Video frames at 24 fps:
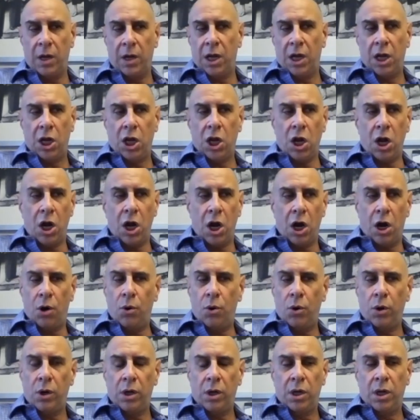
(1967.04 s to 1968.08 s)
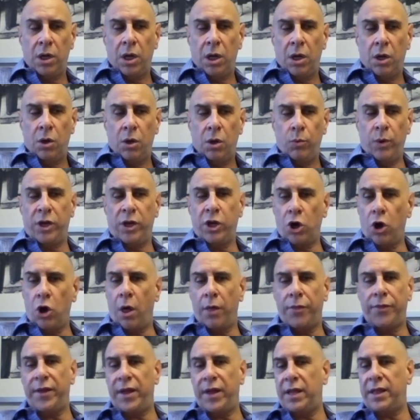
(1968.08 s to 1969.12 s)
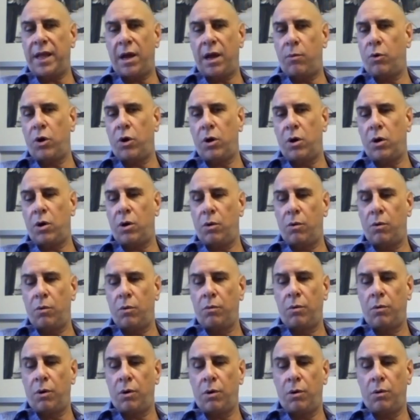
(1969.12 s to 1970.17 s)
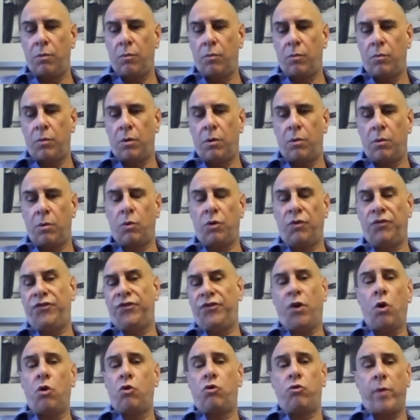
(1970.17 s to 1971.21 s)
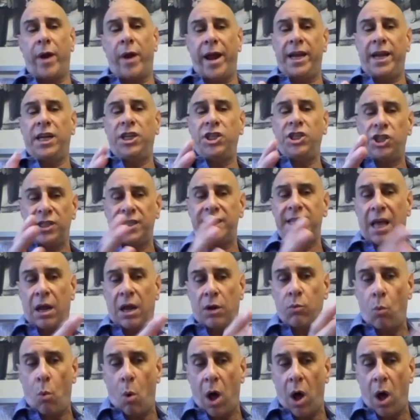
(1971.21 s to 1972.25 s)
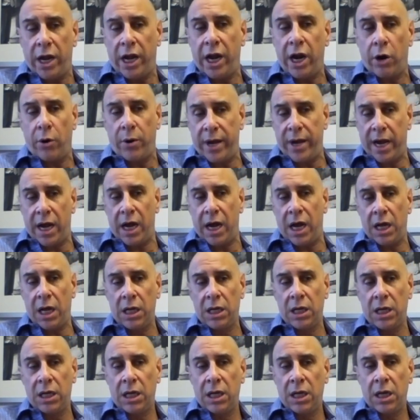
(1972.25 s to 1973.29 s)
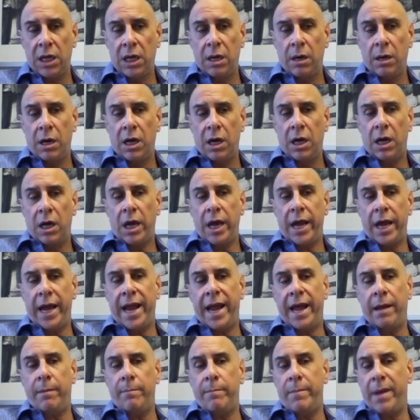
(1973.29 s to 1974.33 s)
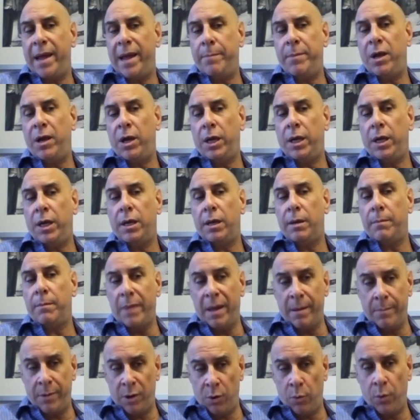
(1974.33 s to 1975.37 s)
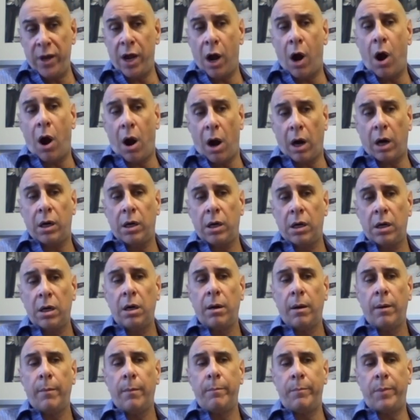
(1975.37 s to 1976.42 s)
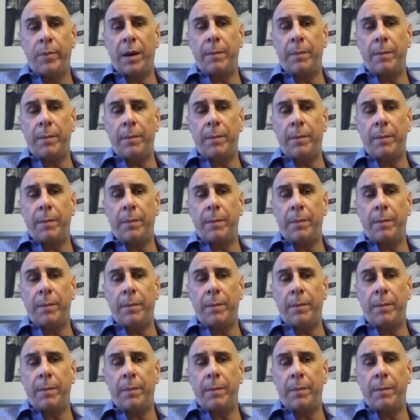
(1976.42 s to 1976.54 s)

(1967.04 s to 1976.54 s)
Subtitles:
we can all think that we're so great in just that one area, and maybe we are, but